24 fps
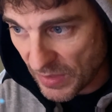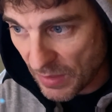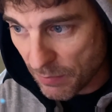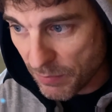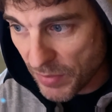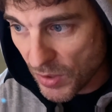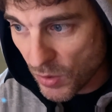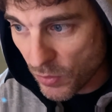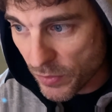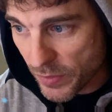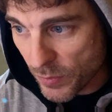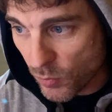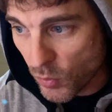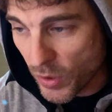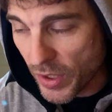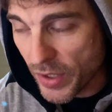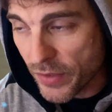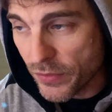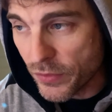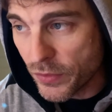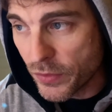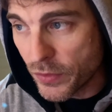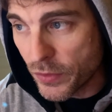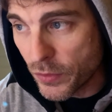because what
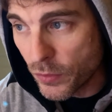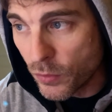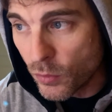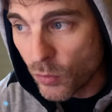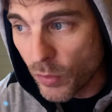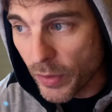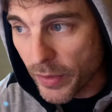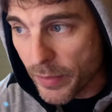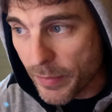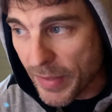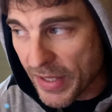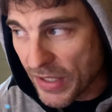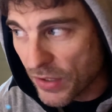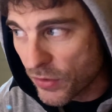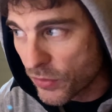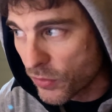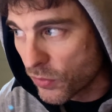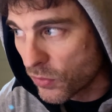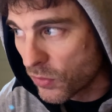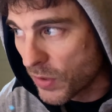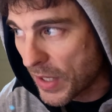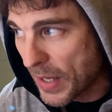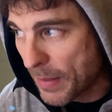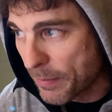I do want to make
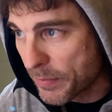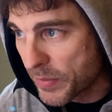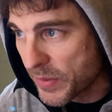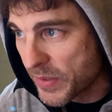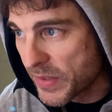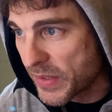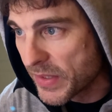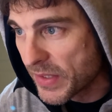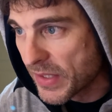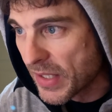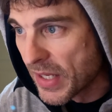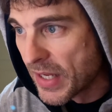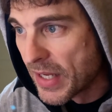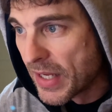sure happens